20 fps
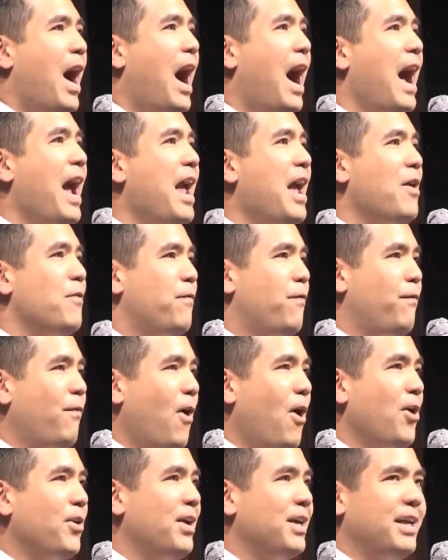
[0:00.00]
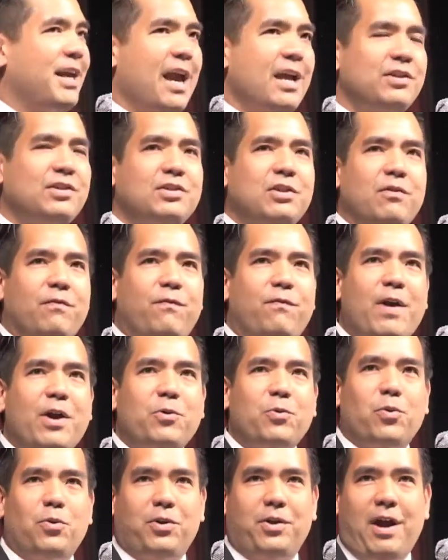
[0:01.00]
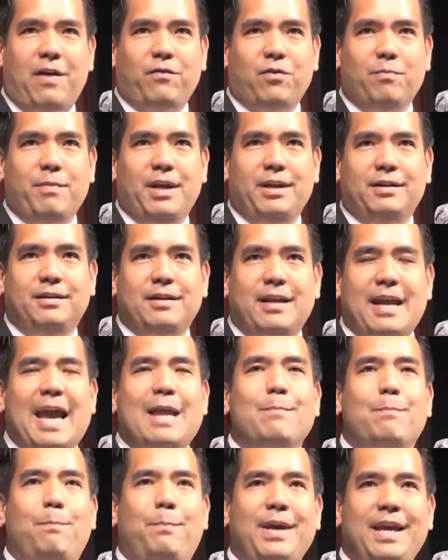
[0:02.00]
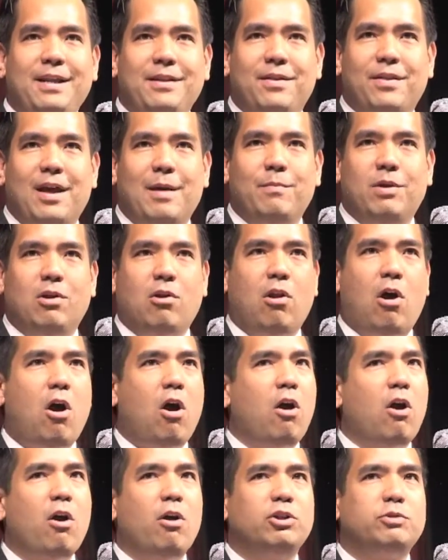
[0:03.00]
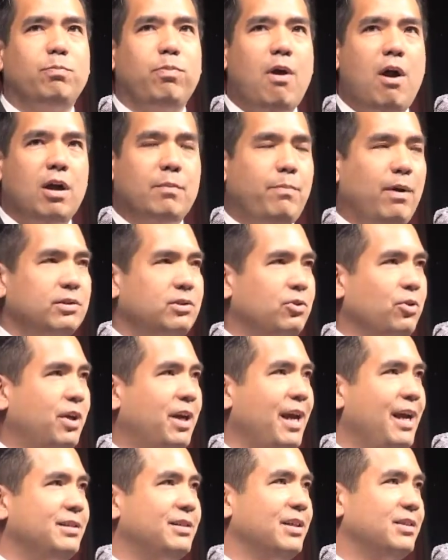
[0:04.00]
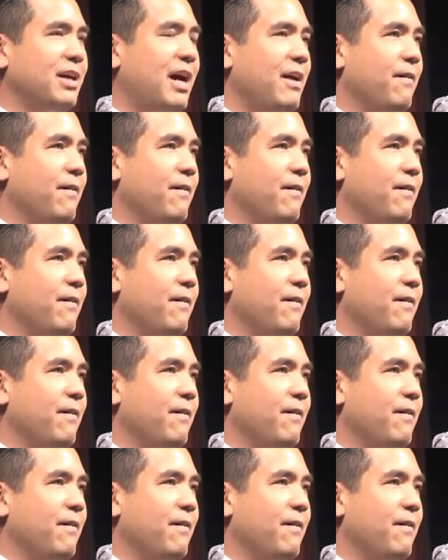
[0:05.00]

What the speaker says: I have fought against the federal government and beaten them in large blockbuster cases.